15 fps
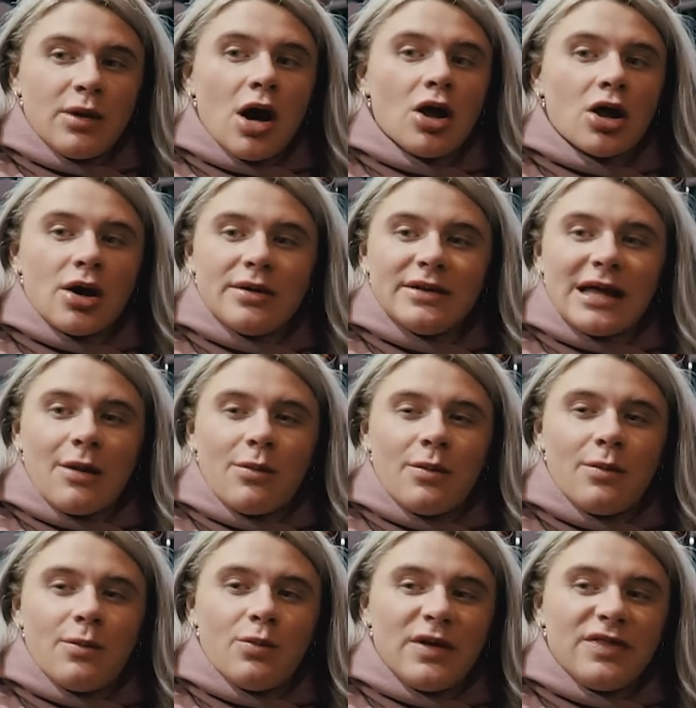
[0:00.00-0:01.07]
we all go in that
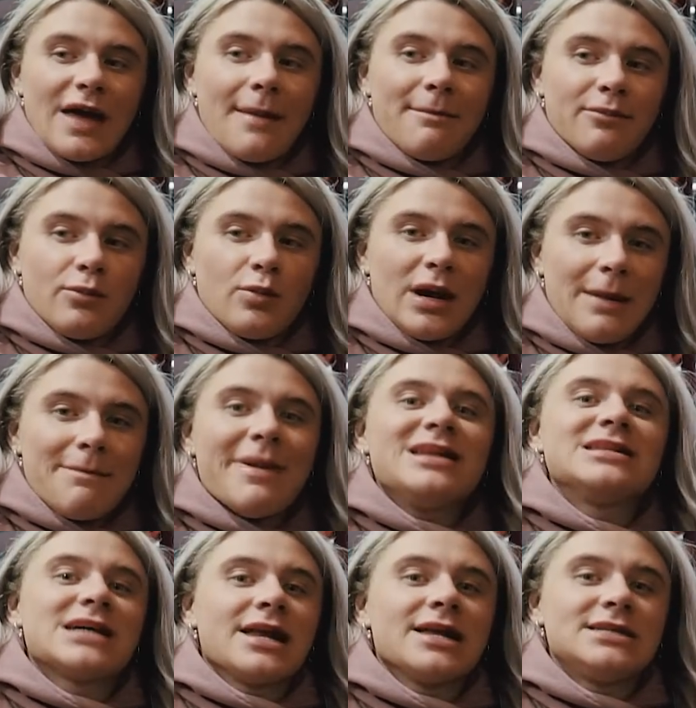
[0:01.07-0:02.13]
with that winning
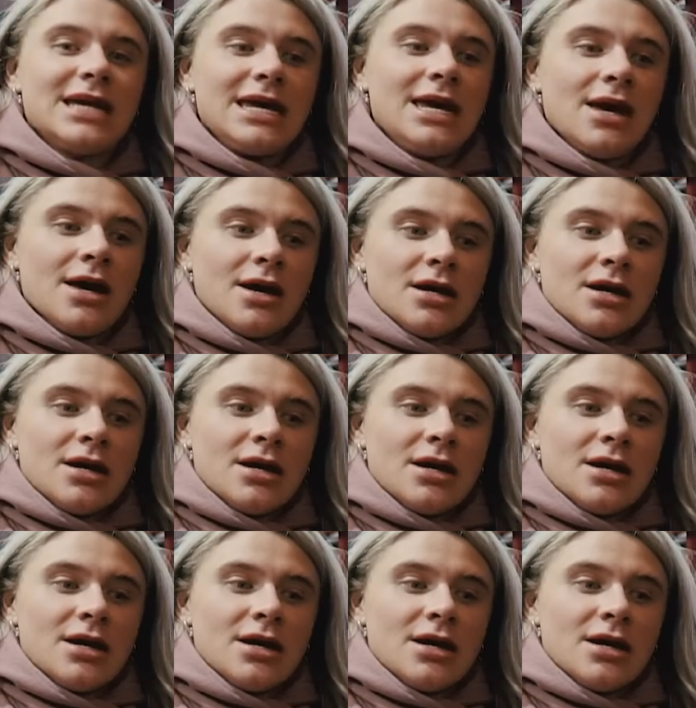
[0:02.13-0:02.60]
mentality